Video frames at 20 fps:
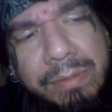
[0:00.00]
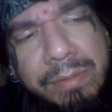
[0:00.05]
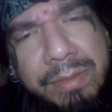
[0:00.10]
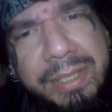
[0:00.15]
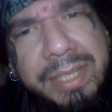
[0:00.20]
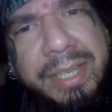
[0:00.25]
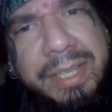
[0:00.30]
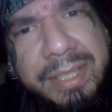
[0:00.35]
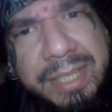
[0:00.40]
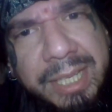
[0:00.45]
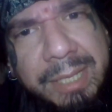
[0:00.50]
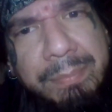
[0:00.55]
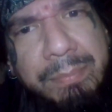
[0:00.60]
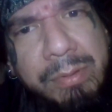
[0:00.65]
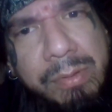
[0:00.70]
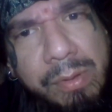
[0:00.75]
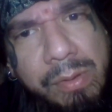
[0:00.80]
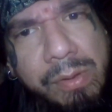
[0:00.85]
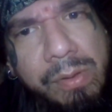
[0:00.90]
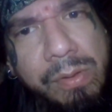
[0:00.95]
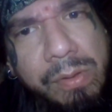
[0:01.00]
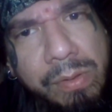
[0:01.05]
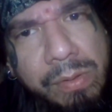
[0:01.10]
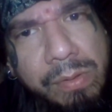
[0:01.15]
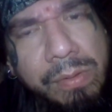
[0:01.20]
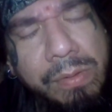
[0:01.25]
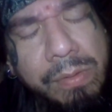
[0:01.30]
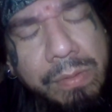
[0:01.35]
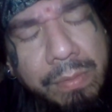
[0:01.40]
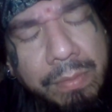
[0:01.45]
Dig deep.
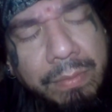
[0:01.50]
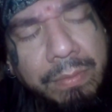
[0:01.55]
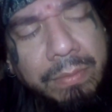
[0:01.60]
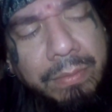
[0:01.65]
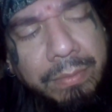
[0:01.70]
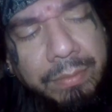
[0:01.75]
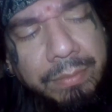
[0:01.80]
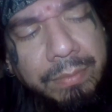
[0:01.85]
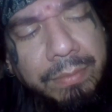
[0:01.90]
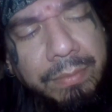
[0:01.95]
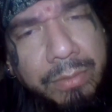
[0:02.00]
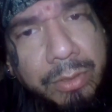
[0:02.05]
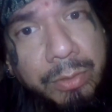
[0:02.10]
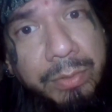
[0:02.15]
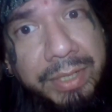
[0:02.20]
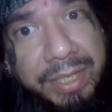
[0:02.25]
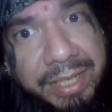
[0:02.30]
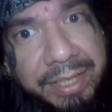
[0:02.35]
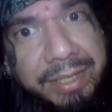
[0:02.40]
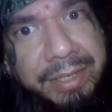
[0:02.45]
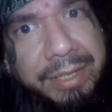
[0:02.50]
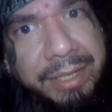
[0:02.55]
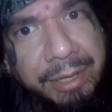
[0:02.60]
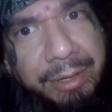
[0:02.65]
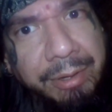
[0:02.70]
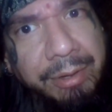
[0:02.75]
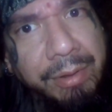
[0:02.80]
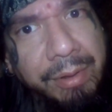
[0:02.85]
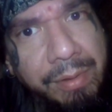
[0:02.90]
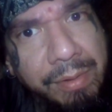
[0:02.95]
You're needed
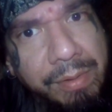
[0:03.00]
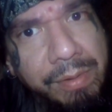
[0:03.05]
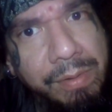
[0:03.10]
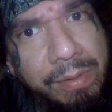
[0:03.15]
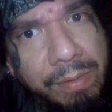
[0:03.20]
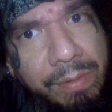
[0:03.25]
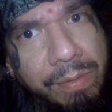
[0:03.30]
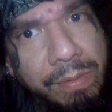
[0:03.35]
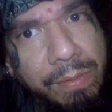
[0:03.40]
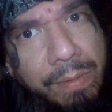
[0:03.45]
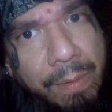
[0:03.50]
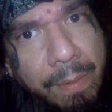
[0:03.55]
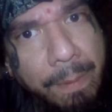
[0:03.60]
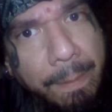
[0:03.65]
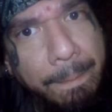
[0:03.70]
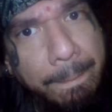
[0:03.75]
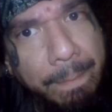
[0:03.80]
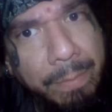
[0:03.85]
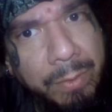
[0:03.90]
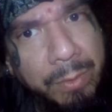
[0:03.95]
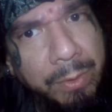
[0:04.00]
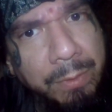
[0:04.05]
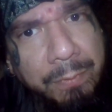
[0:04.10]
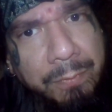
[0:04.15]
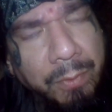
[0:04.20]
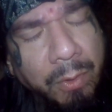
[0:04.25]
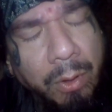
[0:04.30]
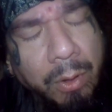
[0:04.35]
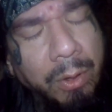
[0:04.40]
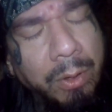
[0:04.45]
here. Or
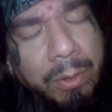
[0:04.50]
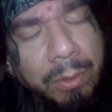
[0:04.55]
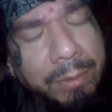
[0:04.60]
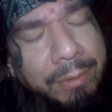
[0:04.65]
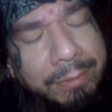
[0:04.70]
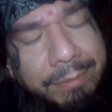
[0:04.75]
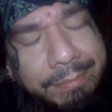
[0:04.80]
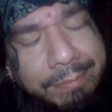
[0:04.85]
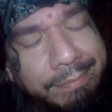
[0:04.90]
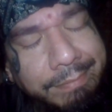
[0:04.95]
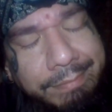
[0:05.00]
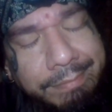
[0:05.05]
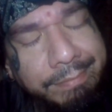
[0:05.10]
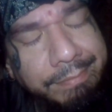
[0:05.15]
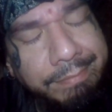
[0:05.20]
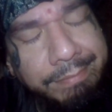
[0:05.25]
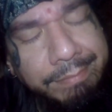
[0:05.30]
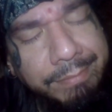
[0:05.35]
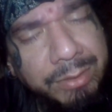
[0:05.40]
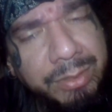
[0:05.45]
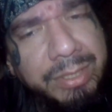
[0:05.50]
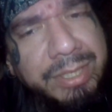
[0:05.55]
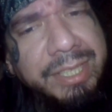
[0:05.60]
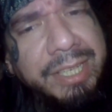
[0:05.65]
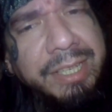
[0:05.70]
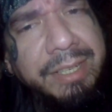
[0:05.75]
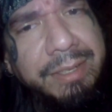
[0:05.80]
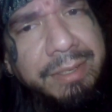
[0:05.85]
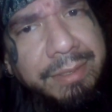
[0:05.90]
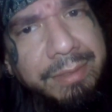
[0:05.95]
fall to
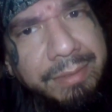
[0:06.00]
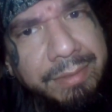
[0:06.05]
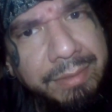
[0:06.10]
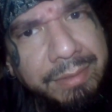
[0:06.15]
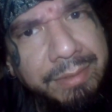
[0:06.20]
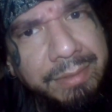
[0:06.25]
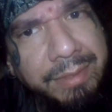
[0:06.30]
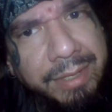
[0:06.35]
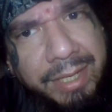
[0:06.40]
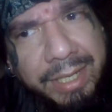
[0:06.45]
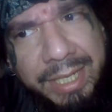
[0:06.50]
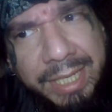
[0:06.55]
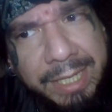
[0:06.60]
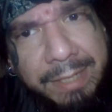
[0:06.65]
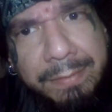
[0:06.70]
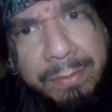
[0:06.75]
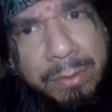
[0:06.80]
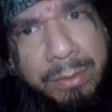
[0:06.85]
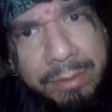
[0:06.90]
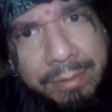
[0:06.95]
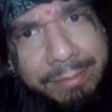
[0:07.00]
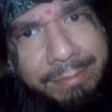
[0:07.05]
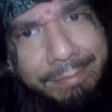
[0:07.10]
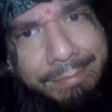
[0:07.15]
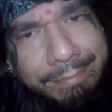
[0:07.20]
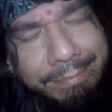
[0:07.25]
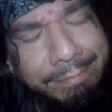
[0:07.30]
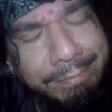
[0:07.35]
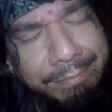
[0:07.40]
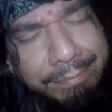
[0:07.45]
sin and evil,
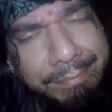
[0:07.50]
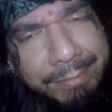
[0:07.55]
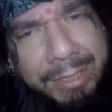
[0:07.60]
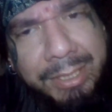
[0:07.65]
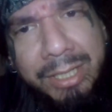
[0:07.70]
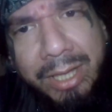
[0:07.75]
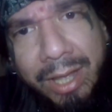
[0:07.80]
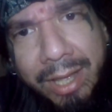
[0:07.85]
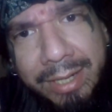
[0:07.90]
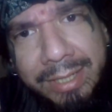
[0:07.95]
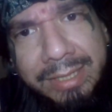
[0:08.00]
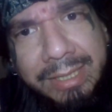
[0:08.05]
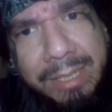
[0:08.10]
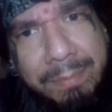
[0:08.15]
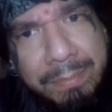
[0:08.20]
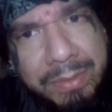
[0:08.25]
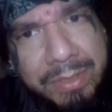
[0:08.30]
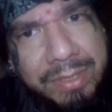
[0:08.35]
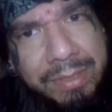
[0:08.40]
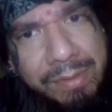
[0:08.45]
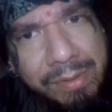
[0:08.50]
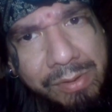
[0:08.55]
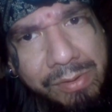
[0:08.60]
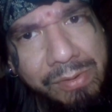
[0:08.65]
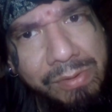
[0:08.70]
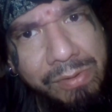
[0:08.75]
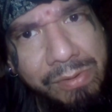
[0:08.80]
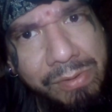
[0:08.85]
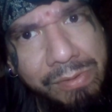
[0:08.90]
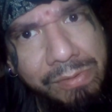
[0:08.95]
and God comes.
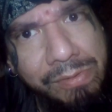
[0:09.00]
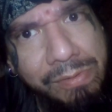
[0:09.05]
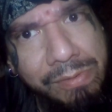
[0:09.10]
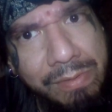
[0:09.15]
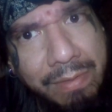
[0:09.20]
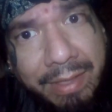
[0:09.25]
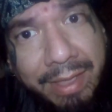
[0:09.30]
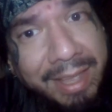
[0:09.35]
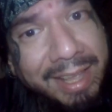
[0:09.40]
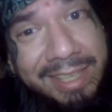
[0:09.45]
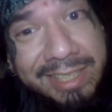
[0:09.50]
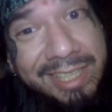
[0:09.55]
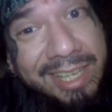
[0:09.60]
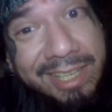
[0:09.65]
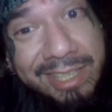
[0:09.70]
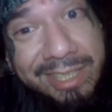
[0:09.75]
It's that